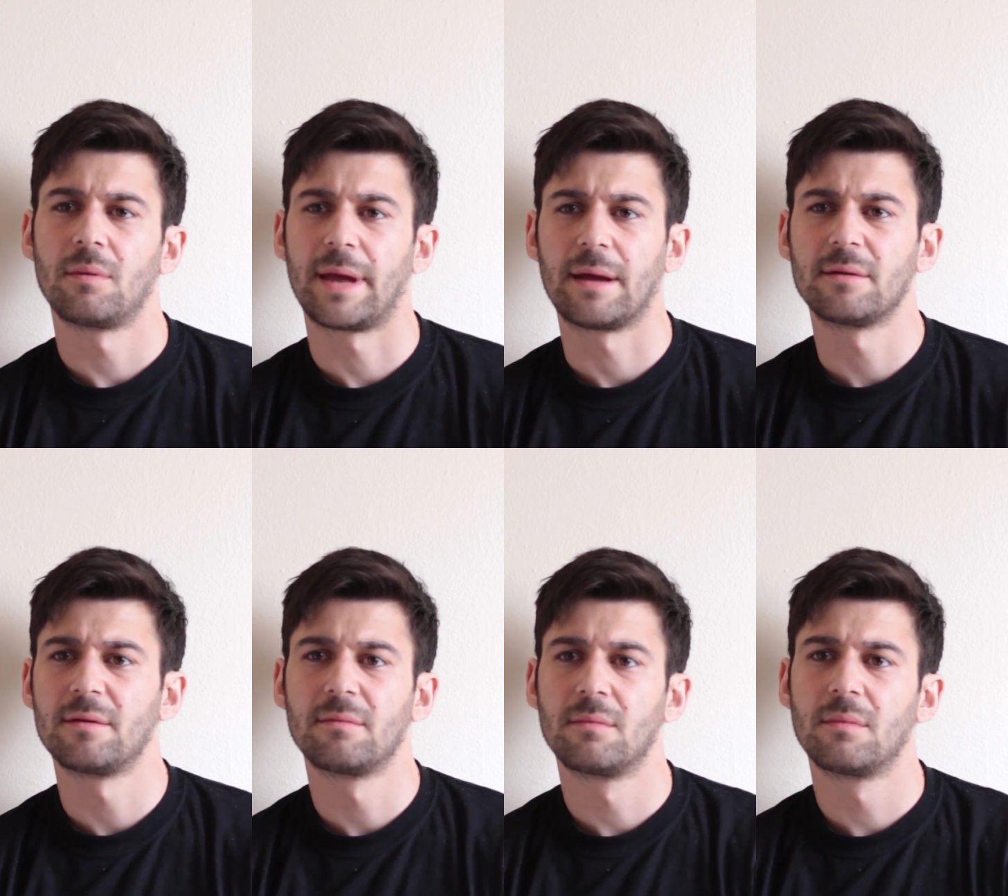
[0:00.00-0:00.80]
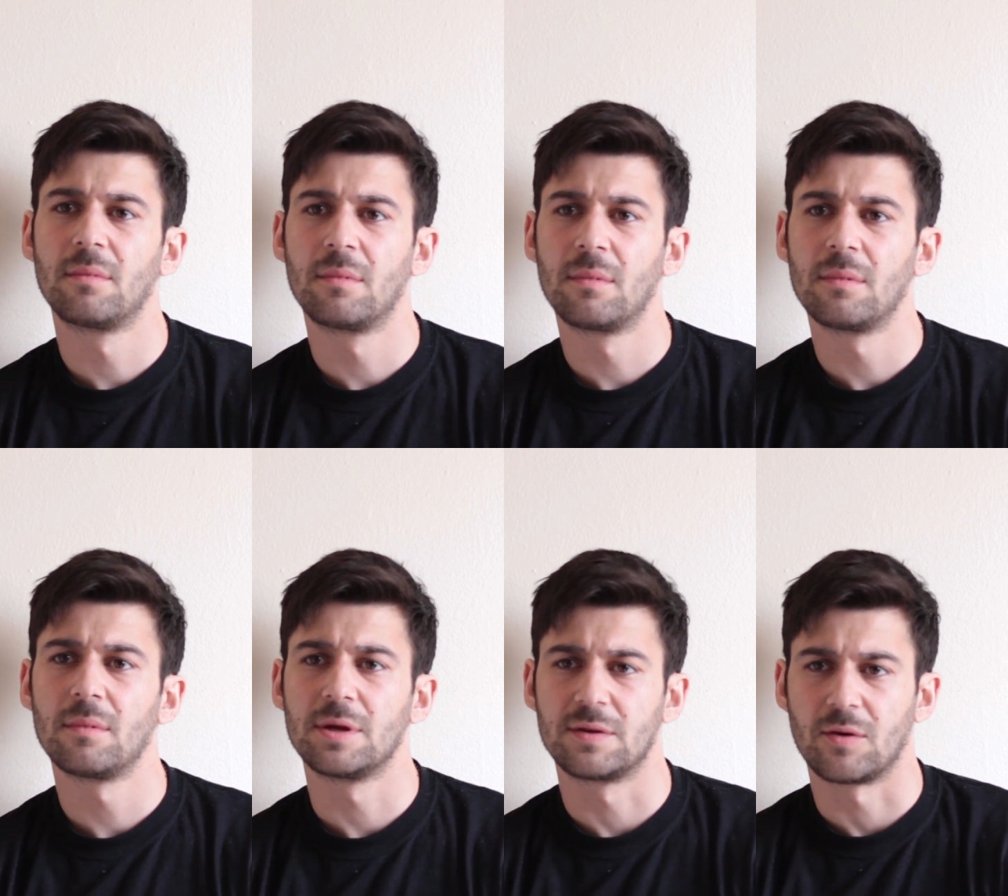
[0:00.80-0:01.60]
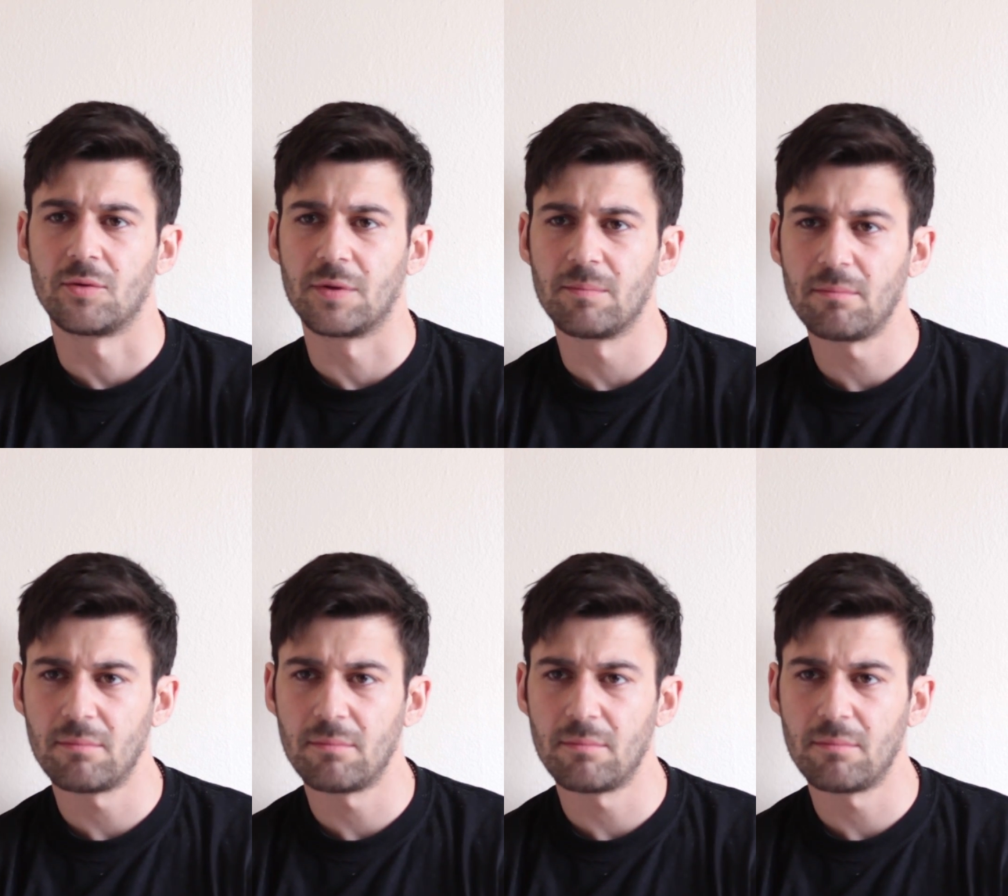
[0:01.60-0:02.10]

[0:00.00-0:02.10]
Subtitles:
And? You told him?